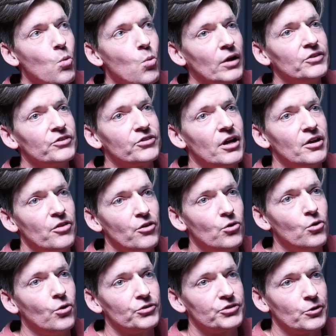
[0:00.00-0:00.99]
one side of the
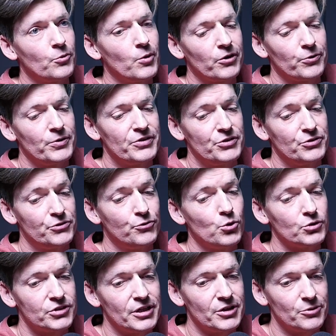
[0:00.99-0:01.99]
horse in 1 corinthians yeah.
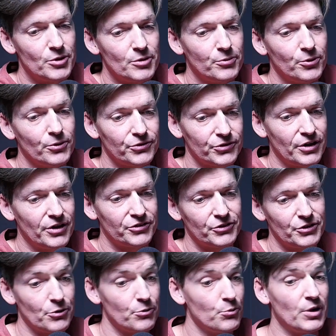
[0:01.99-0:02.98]
14 where paul says
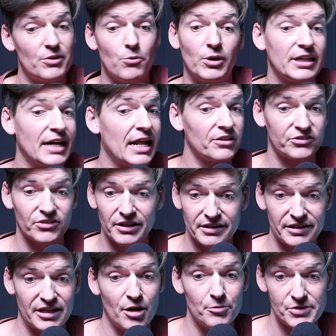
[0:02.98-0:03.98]
you know when, when an
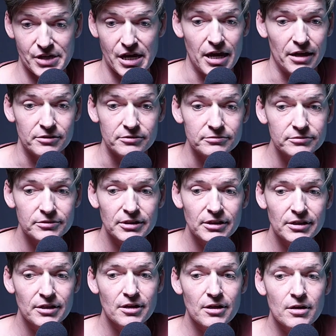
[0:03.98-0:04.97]
outsider comes in
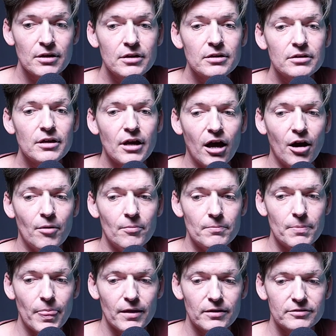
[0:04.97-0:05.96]

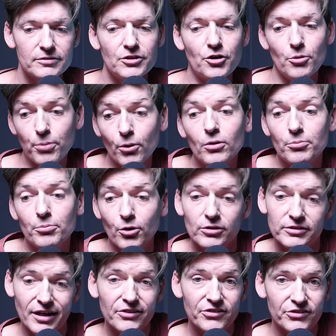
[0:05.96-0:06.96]
um you know, Paul
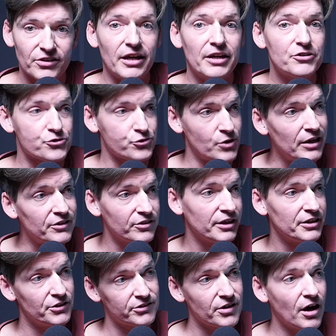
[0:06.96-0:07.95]
Paul does say
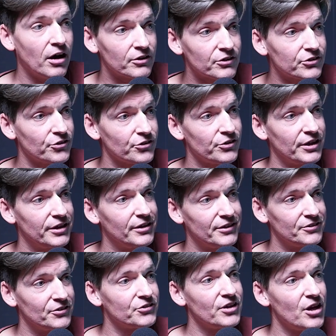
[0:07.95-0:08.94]
translate your tongues so they
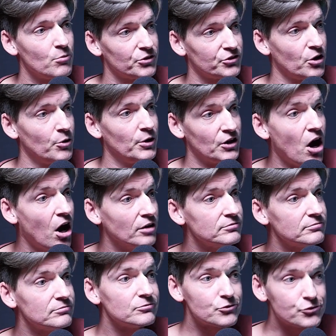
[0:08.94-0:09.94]
understand what's going on.
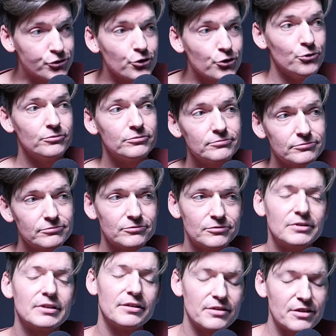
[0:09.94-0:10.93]
Mm -hmm, True, mm
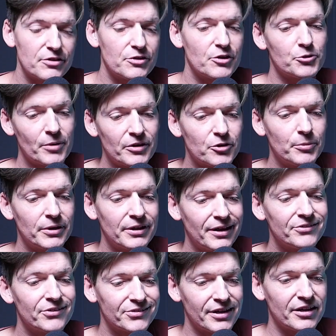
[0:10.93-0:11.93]
-hmm, there's meant to be an
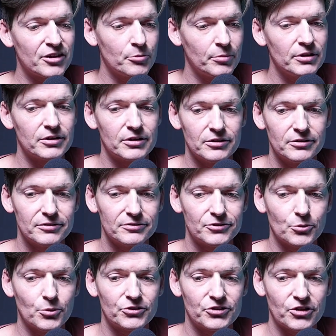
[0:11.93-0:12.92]
understandability
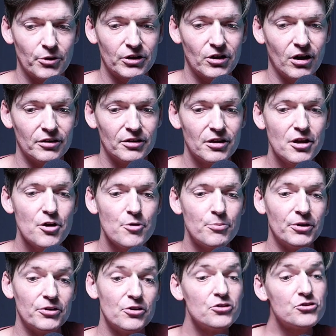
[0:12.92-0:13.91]
to what's going on,
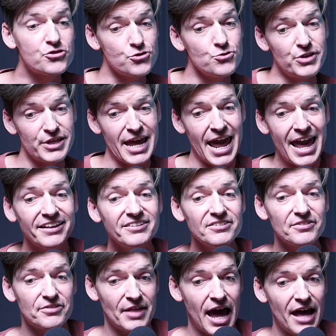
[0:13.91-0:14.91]
but to the
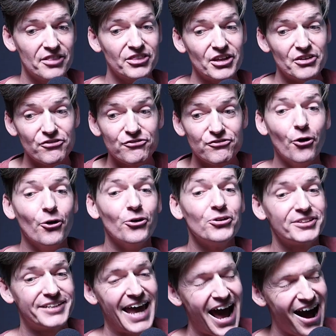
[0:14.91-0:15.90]
end that they fall
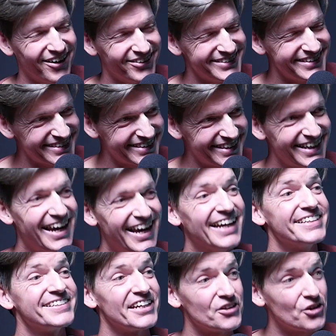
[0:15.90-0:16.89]
down yeah,
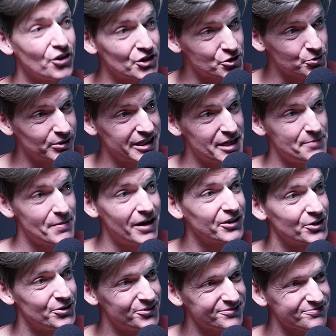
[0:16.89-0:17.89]
and yeah. say God is really
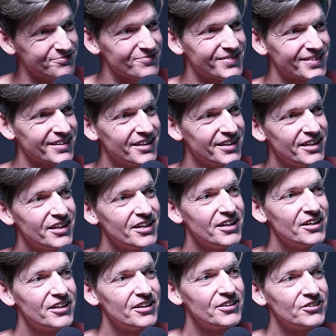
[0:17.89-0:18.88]
among you. Hmm.
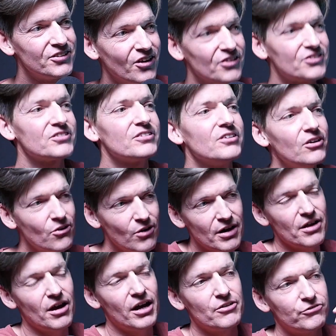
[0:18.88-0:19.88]
Not oh,
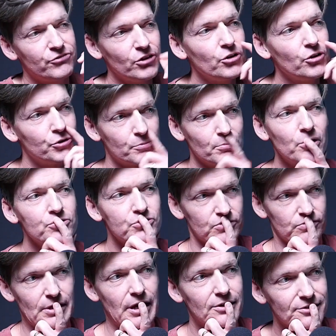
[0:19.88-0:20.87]
I, I, followed most
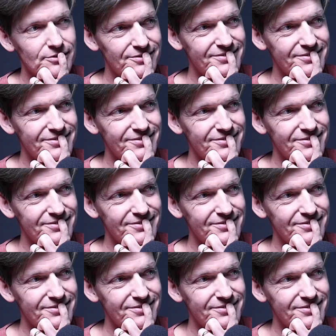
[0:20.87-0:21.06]
of that.